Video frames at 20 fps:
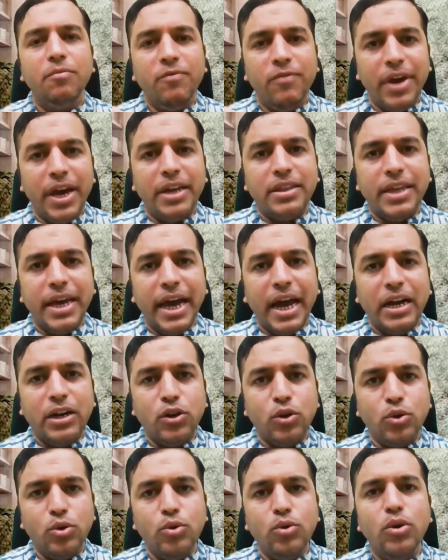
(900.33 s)
where they had
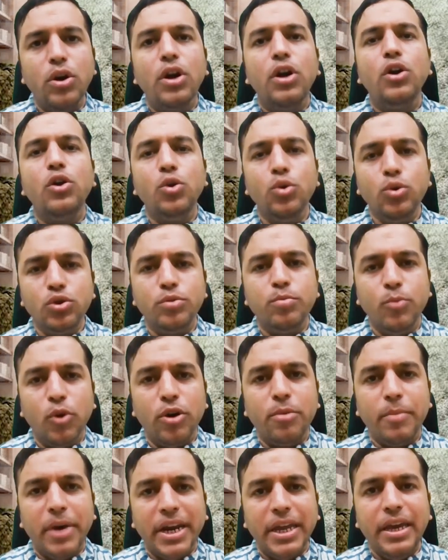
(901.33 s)
to lose
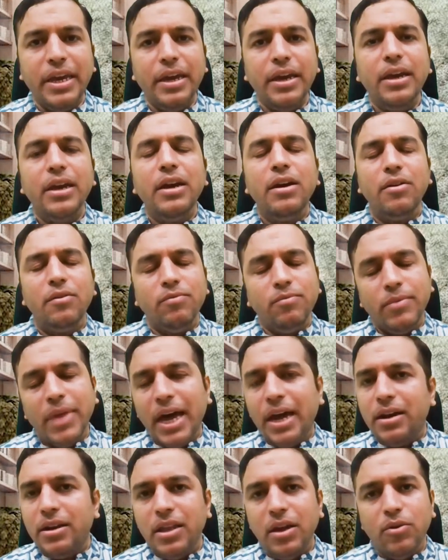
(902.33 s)
more money
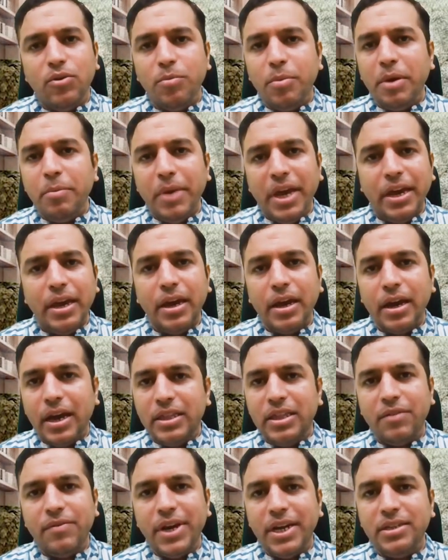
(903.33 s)
than they would be making
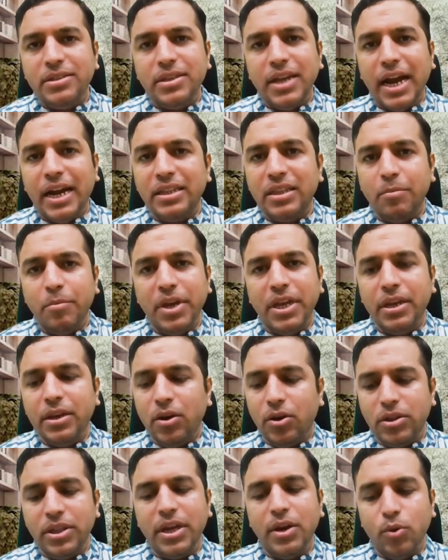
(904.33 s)
otherwise had they been
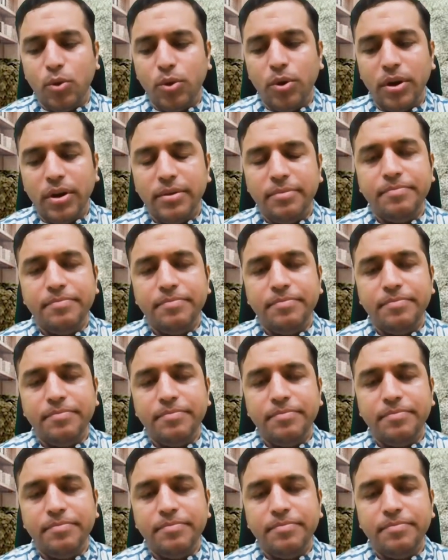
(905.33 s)
on their own.